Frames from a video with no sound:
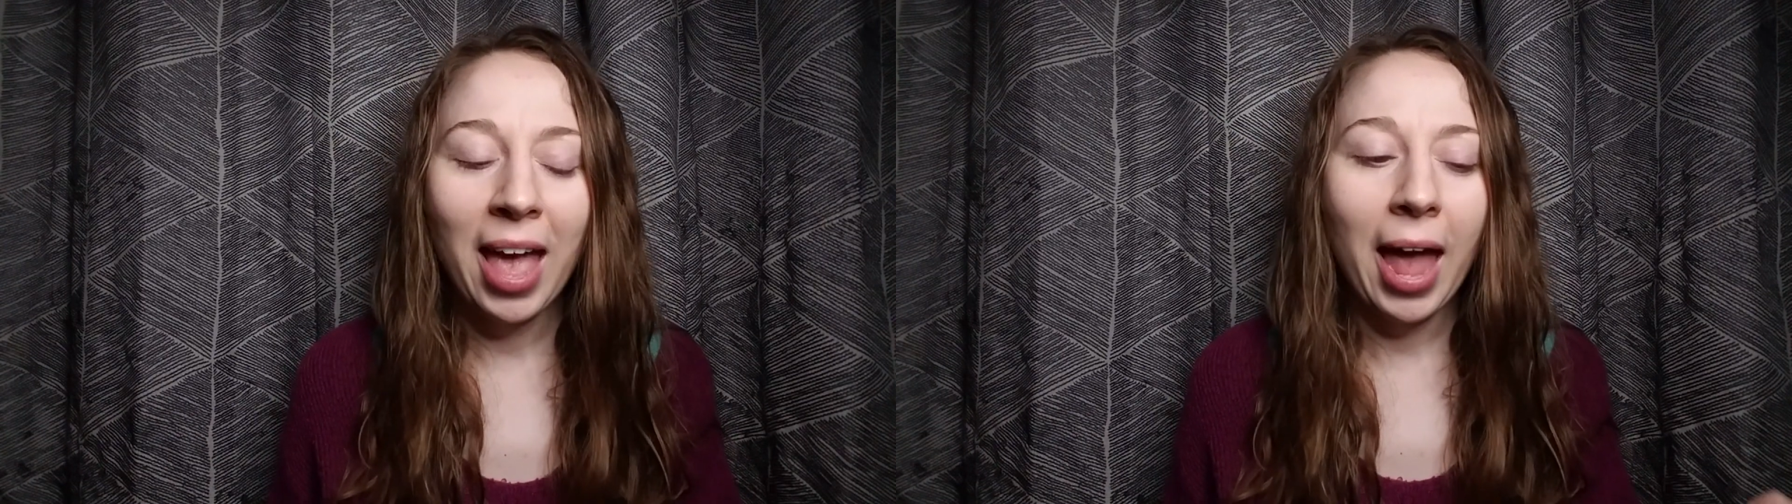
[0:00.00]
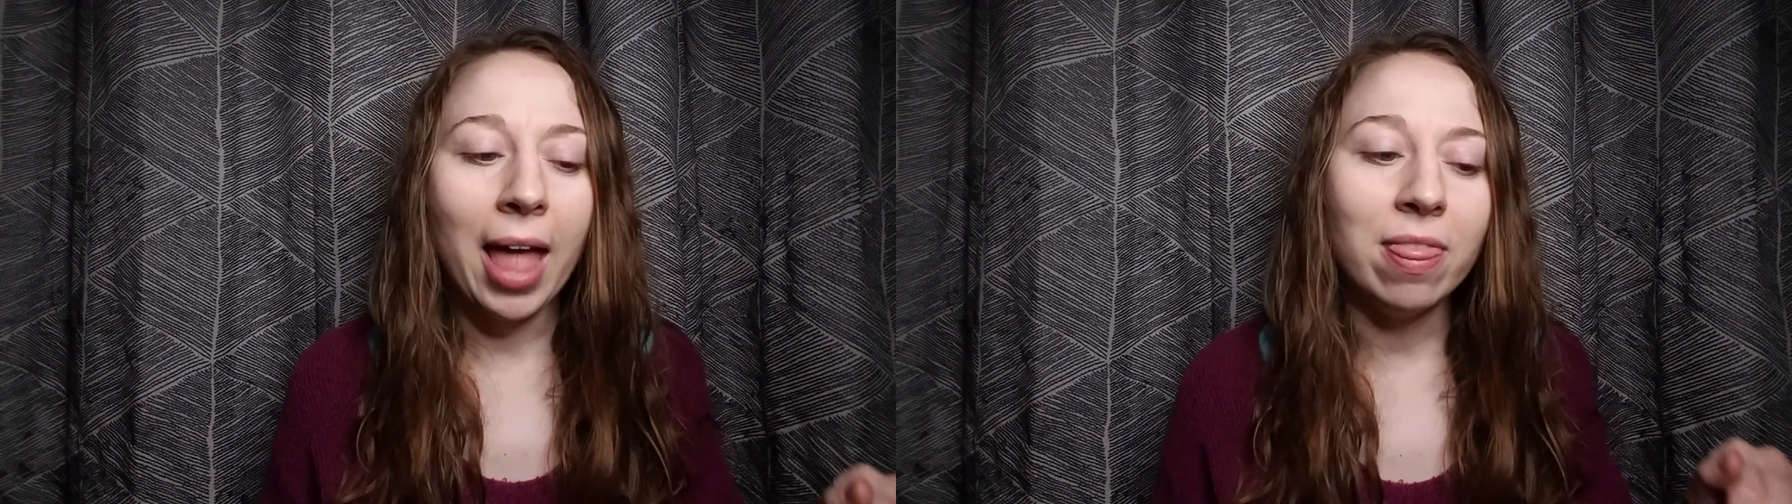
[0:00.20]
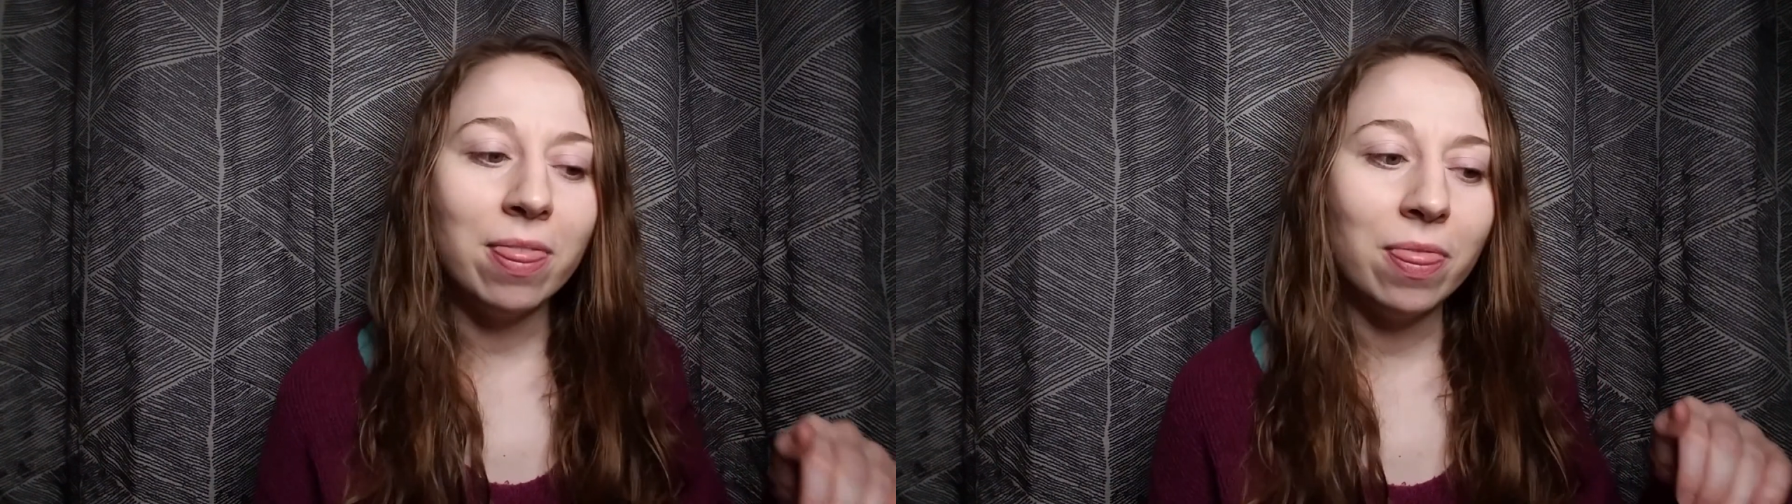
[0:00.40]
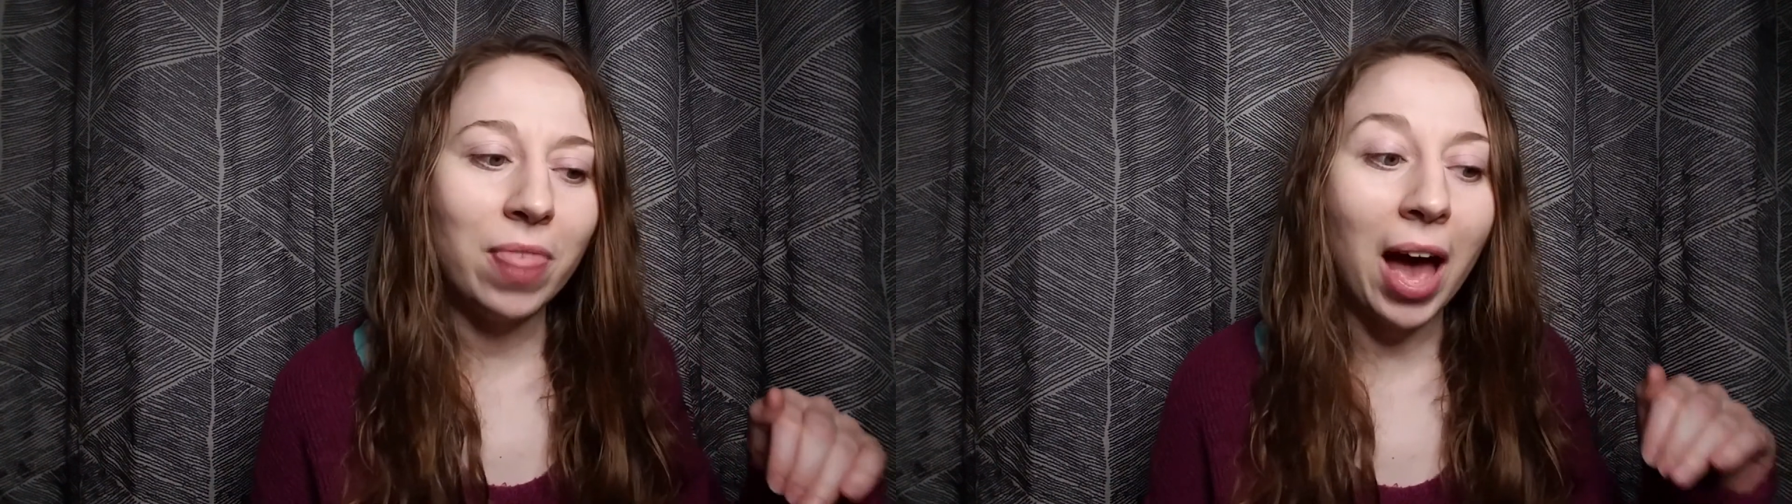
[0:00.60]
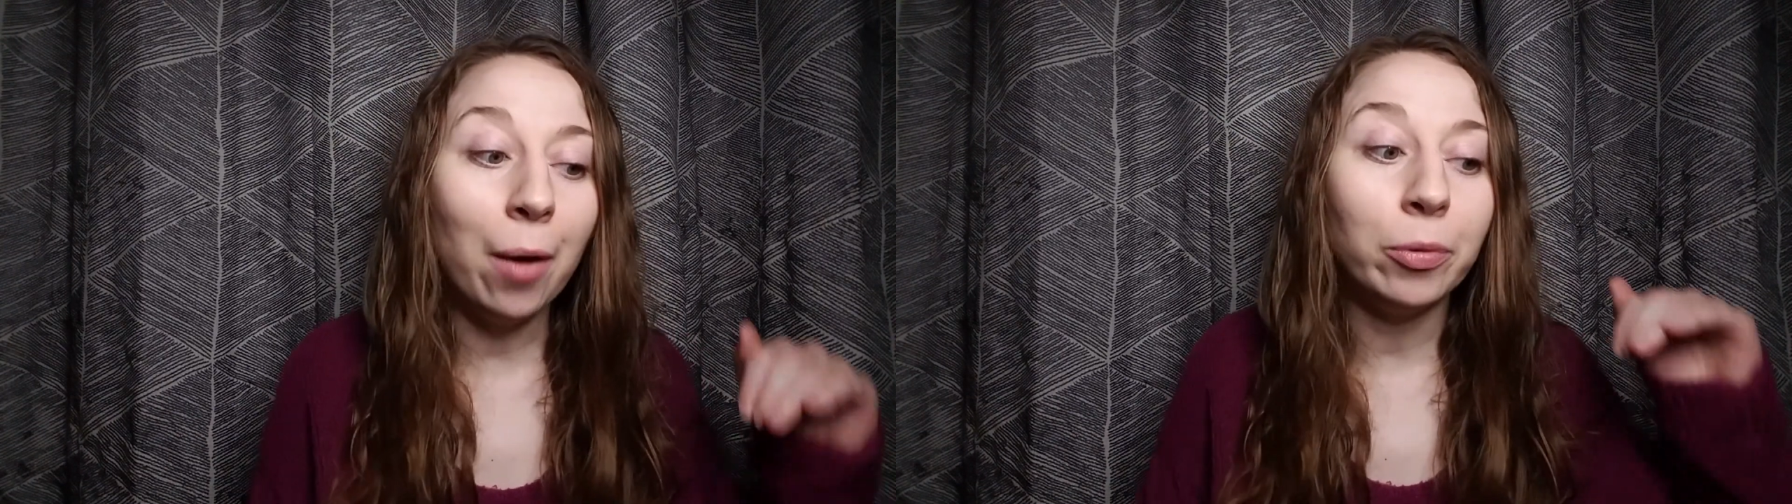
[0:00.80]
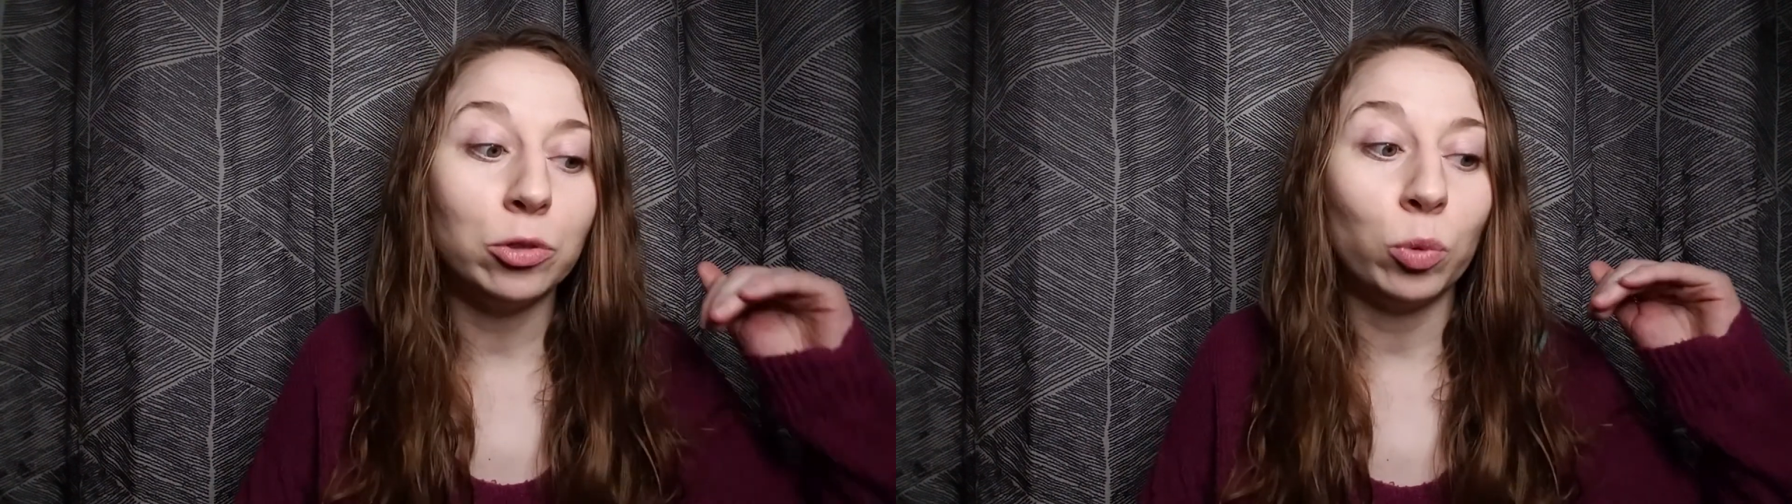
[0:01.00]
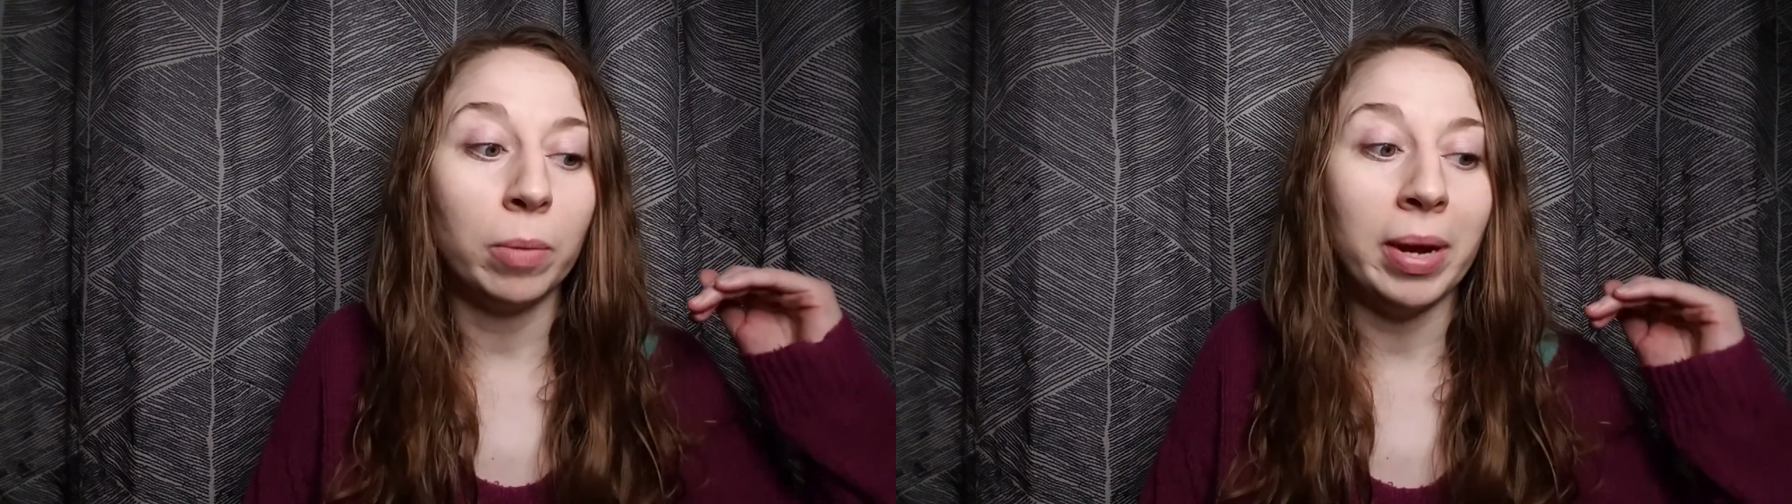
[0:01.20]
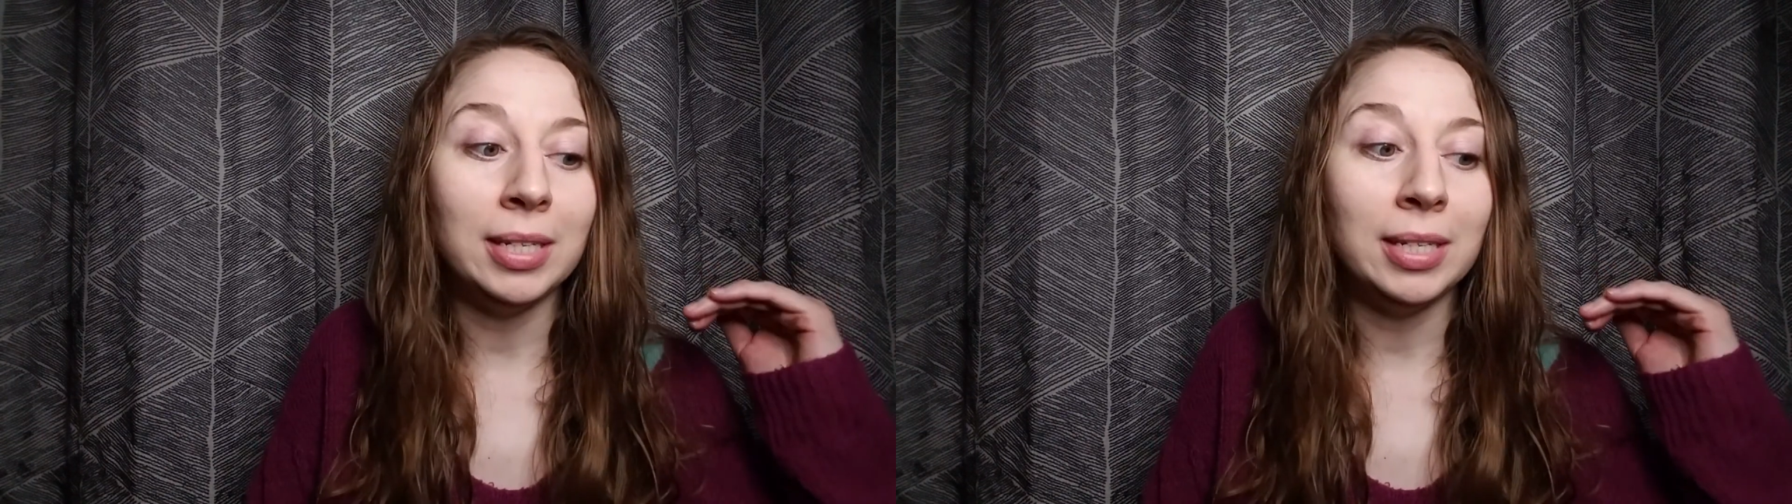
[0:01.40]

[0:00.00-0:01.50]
And that was where my